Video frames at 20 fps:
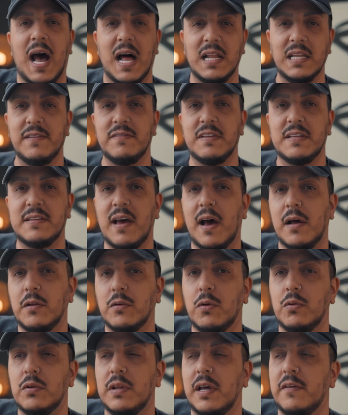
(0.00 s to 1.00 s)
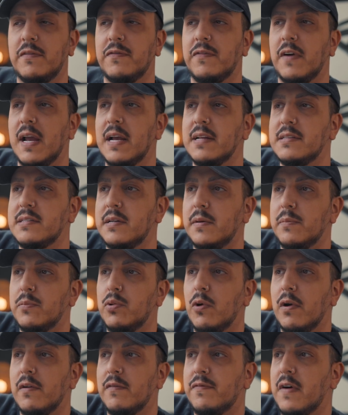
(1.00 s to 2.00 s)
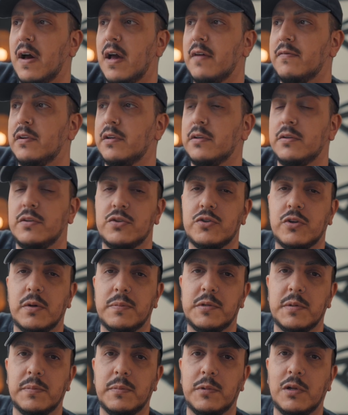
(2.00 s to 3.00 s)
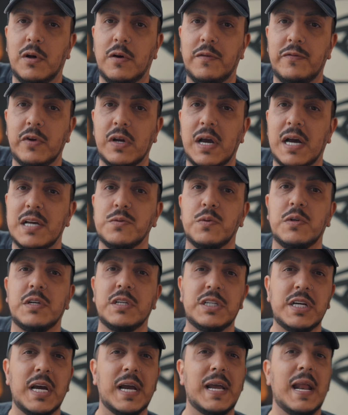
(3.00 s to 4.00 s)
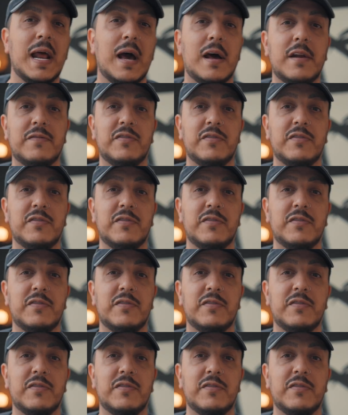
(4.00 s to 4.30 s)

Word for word: I'll leave the download link for eighteen point five in the description below if you guys want to check it out.